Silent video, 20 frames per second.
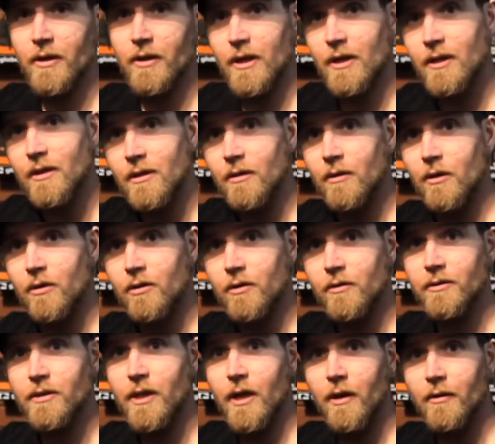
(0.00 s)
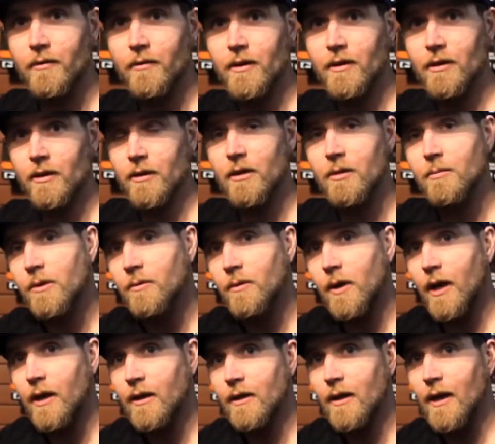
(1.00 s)
in the local town that you're going to be
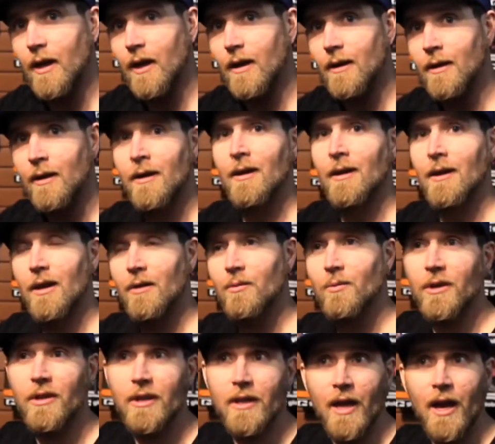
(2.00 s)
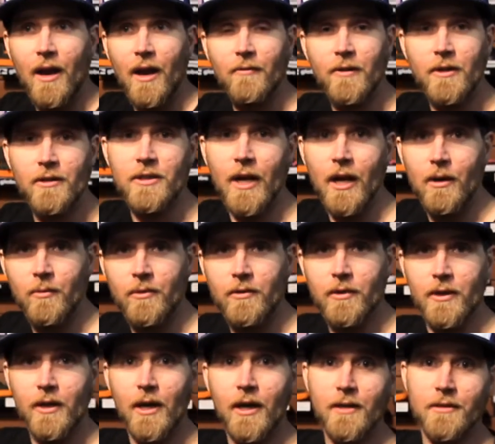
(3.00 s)
riding at, and really having a chat with
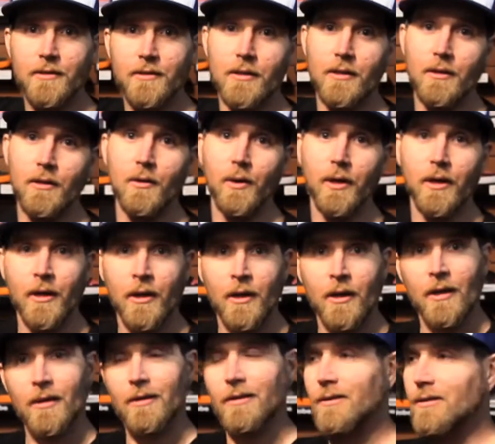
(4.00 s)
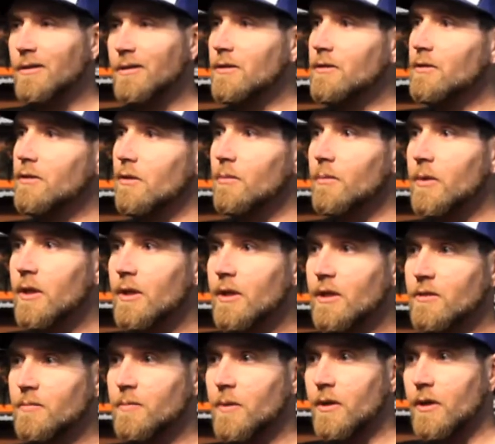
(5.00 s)
the guys that know it. There's so many
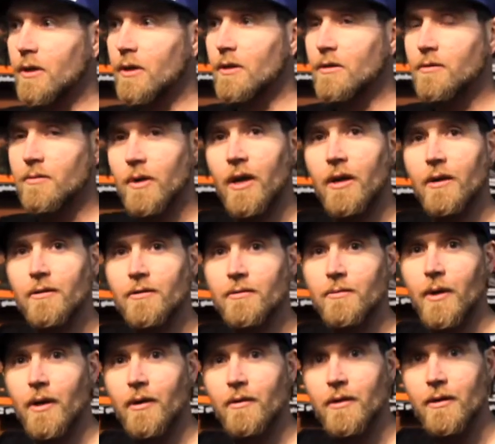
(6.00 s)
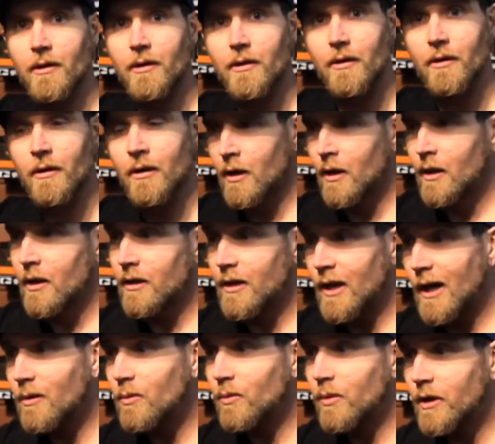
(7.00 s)
experienced riders around here
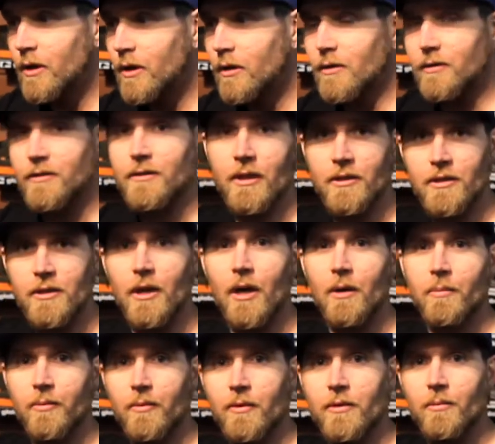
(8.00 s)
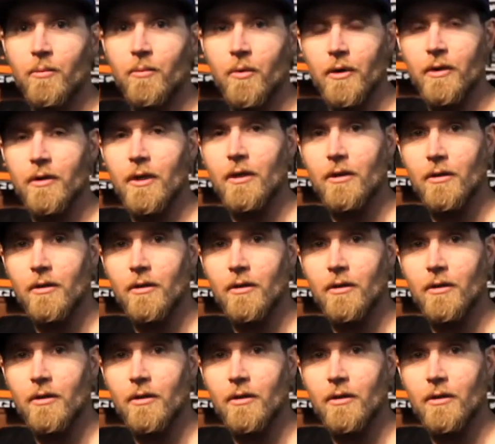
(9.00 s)
that will set you up with the board that